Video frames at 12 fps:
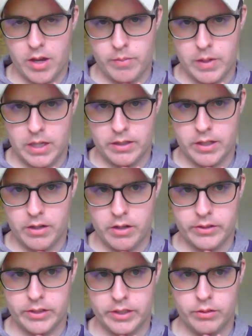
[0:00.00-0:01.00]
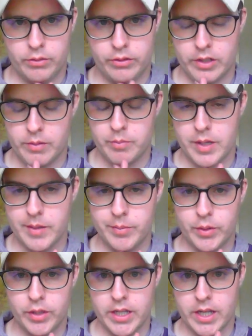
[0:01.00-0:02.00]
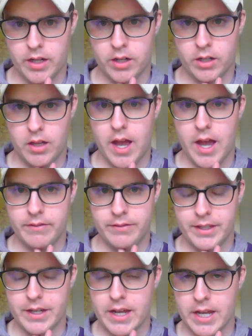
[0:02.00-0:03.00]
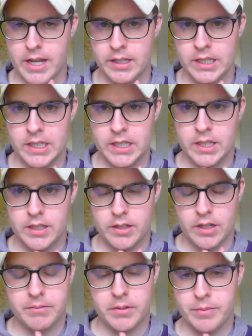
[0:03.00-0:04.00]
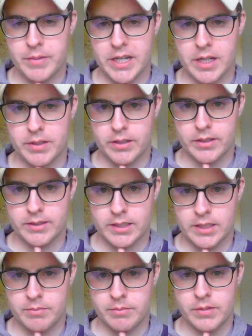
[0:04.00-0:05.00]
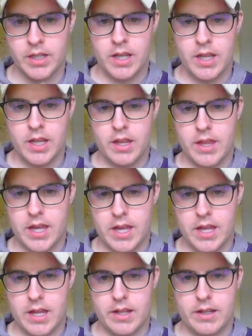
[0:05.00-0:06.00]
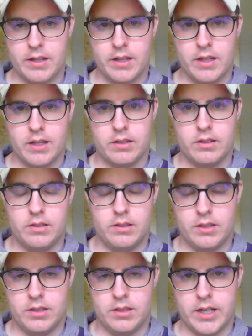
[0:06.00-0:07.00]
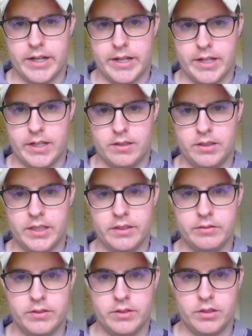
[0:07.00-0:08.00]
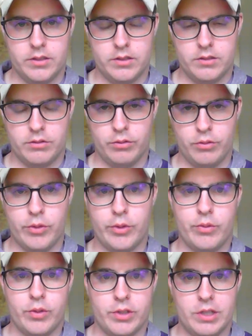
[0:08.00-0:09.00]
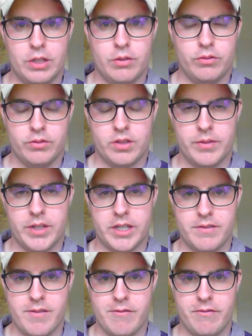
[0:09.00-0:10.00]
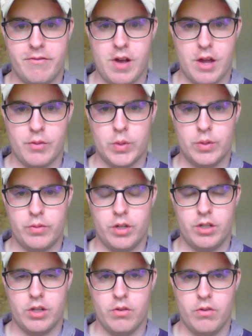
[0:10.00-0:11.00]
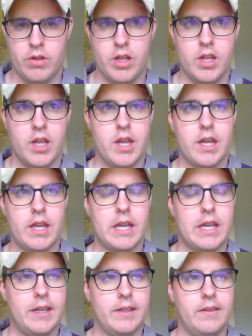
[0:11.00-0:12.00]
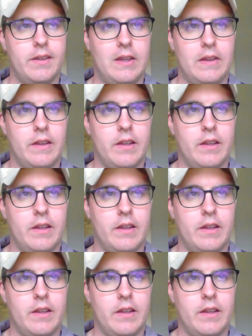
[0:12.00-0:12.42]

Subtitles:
topic. There are still some people that are alive today, not very many, but there are some that uh, lived through World War II, some that have even fought in World War II. And